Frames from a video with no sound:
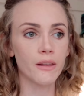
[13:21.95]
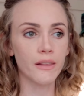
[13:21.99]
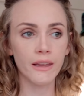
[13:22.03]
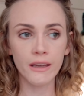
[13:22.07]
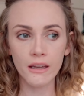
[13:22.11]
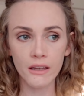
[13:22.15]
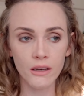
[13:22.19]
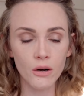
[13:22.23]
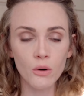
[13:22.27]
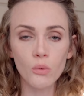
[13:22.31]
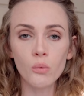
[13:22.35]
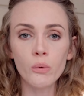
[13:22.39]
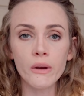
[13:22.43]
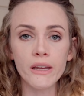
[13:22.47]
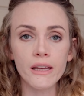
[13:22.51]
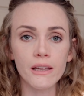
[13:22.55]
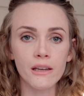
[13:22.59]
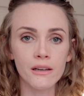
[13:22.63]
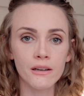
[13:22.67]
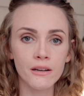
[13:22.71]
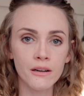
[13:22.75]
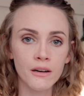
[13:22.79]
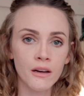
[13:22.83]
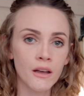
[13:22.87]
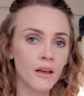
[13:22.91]
Like in a week,
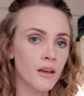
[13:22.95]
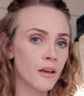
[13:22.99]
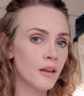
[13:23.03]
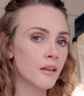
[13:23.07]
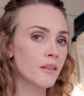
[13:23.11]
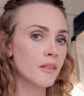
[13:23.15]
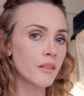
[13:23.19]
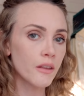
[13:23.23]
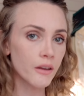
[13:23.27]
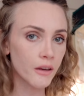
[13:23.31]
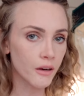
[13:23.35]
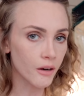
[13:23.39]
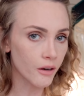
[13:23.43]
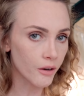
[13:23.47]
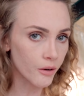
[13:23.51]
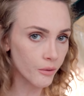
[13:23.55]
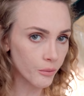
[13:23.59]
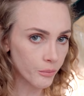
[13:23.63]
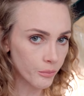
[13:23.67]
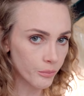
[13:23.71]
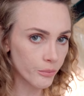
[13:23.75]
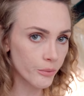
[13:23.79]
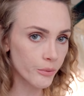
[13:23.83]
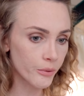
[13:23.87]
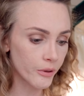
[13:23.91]
they are
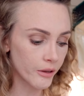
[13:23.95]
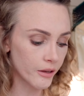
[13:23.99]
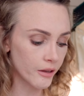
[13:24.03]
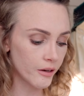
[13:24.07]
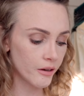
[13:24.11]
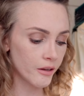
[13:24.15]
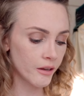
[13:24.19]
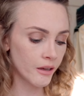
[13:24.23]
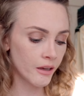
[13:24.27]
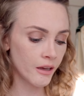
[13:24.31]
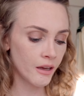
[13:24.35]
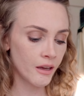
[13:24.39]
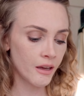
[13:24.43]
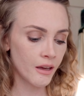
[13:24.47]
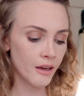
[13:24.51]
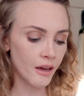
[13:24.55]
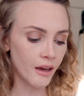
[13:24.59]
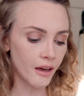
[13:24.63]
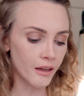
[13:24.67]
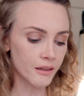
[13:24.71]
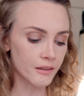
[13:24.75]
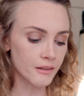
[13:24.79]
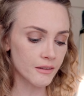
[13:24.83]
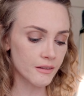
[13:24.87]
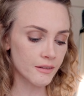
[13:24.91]
rooted.
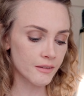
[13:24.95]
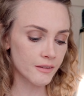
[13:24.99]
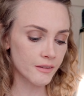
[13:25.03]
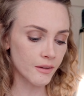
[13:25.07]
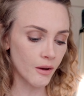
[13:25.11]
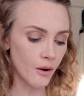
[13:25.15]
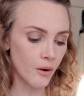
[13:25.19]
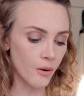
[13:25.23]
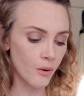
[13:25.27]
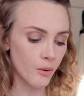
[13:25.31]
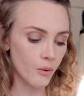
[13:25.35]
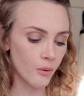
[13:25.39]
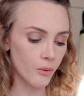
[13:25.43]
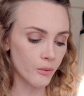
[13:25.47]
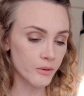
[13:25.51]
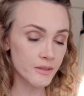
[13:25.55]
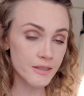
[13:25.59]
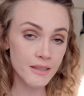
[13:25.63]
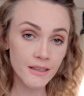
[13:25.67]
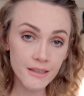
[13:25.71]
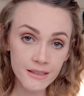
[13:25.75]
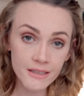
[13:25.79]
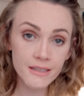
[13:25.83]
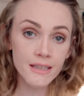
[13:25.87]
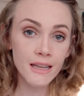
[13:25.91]
And so
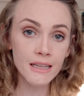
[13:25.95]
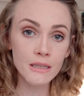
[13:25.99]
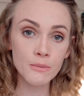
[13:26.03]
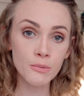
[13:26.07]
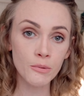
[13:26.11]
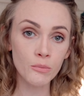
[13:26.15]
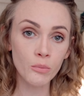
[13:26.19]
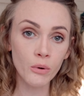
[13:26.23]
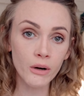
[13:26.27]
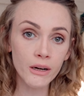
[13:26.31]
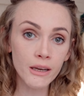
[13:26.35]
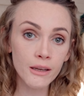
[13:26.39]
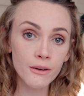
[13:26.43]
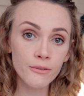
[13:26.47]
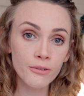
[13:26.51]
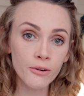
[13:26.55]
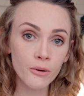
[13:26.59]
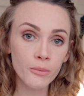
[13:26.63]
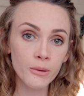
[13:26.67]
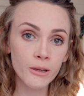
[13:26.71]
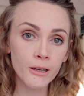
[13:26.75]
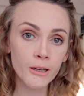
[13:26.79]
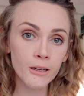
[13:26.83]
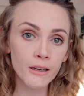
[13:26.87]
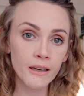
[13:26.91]
since that's been working for
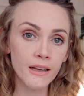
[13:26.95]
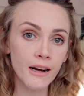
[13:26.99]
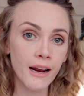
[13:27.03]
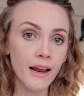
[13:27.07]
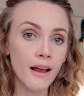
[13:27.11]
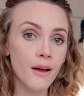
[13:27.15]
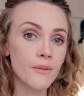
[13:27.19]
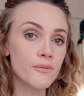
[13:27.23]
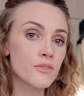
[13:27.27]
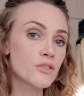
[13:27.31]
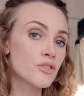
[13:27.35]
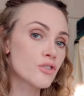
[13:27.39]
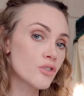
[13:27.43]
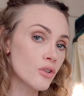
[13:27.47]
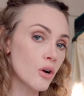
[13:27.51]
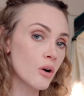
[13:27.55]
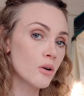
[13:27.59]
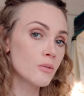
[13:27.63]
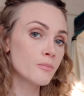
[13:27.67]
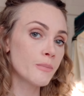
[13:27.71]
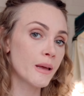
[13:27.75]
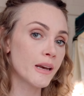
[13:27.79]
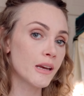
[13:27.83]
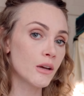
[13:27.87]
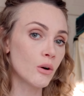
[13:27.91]
me and I have
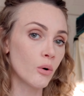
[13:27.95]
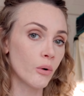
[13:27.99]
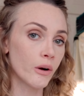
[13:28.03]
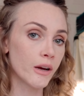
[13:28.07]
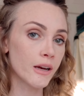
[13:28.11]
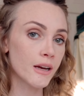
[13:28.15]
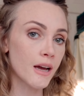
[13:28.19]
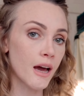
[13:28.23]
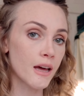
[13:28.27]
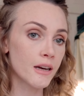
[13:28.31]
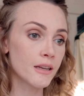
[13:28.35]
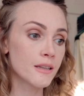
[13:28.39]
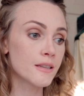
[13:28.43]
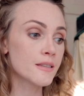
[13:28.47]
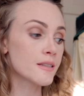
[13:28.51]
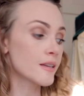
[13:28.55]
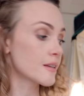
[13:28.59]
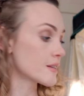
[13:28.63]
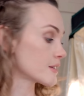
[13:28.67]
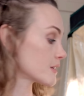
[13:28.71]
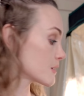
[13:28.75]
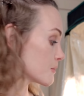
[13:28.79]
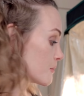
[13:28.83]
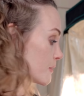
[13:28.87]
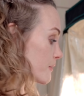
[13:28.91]
so many Hoya cuttings
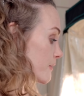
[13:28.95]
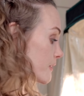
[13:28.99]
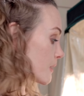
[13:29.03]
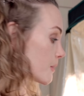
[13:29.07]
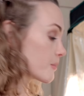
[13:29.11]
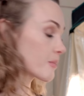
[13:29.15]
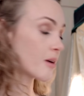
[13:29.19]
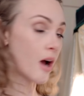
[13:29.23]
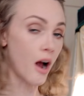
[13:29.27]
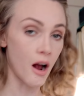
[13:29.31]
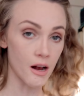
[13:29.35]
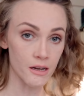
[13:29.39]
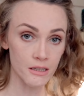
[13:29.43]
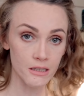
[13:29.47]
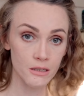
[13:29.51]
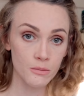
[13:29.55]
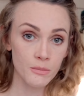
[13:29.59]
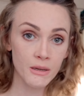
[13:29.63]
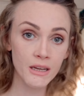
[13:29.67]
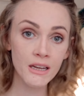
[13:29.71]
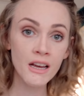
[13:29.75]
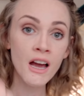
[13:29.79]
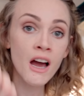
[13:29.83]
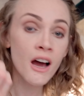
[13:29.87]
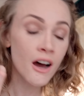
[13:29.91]
and some of them cost
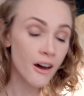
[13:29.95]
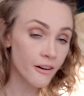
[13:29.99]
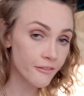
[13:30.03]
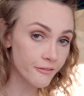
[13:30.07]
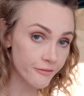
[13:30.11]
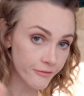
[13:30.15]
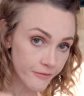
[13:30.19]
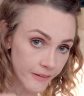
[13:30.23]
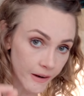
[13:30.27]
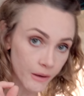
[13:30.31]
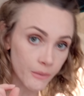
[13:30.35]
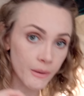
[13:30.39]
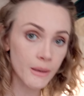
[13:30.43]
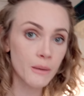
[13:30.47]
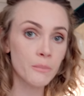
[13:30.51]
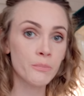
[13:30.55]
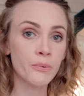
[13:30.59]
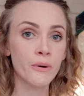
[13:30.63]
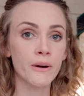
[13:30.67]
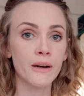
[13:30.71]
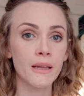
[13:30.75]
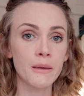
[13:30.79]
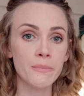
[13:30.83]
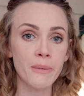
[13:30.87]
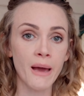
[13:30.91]
me a very
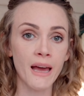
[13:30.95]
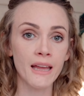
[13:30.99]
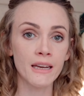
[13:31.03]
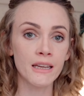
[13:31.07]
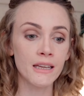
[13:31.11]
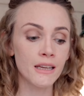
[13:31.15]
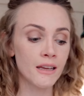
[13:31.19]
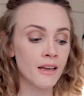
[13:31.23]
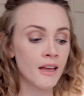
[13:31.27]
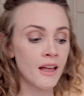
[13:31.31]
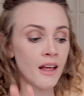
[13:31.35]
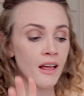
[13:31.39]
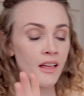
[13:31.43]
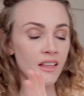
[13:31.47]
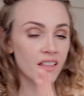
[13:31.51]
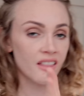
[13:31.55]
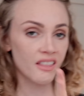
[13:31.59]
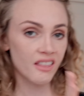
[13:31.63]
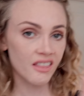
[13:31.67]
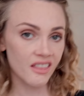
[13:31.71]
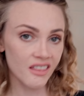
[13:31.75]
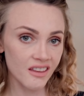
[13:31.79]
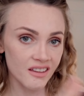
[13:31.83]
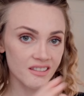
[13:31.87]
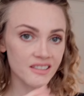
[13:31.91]
pretty penny,
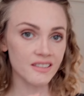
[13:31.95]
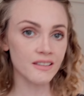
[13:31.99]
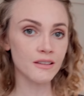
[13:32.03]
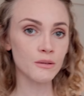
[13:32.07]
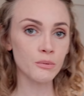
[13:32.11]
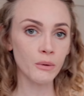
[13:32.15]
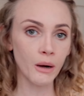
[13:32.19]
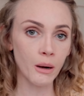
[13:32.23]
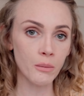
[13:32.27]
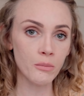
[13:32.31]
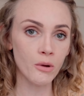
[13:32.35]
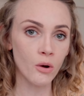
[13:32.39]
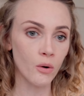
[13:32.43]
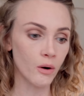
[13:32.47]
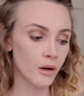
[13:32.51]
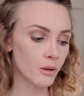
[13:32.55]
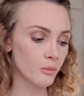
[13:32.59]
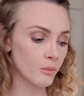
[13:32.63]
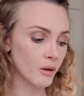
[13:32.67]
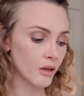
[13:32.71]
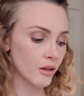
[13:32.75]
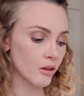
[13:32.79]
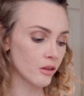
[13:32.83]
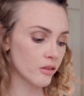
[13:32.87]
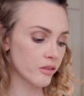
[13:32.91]
this is what I'm going
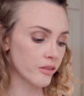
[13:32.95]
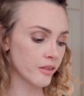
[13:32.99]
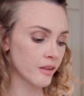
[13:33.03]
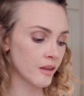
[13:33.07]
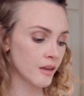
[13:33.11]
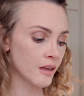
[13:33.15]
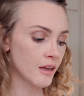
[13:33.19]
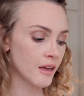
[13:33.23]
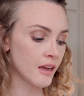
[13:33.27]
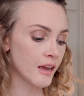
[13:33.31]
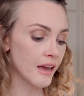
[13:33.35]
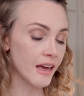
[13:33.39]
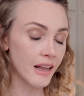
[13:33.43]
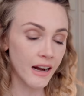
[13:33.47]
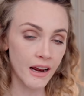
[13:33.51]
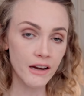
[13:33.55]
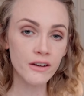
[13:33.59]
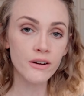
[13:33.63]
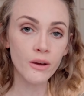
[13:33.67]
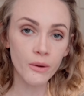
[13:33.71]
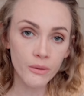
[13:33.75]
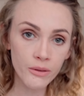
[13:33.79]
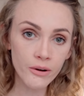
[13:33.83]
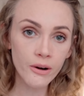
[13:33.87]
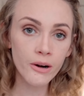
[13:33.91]
with. And I
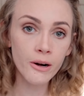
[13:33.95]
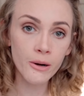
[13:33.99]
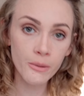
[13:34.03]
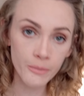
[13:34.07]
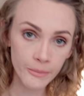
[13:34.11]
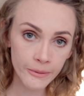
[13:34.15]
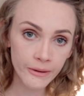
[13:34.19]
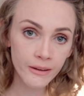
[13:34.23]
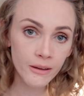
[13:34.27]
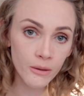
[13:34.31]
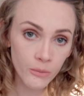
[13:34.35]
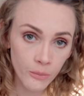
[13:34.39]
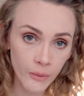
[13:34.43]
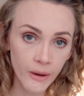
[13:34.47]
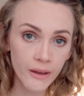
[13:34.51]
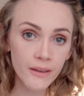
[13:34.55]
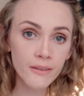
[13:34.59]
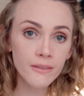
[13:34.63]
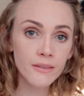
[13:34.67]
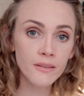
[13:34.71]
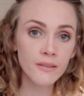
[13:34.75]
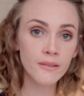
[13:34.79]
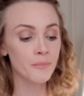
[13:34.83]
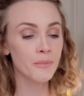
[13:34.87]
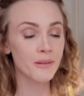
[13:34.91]
know there are a million
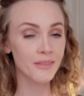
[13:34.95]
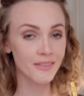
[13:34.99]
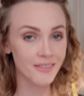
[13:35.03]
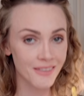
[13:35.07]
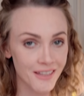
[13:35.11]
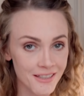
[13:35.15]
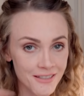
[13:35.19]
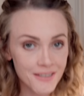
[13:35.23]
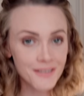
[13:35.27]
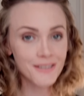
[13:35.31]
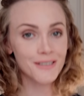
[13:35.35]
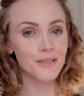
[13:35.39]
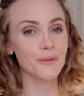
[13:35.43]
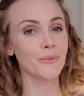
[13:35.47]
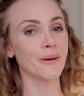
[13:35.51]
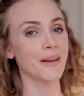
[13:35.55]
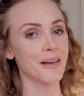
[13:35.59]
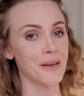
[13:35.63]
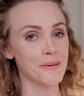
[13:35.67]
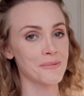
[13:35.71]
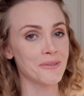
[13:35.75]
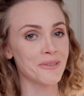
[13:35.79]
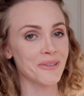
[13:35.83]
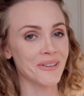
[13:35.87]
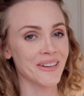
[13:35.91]
ways, but this is the way
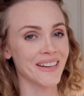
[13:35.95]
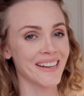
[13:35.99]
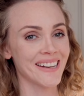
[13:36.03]
I'm doing it.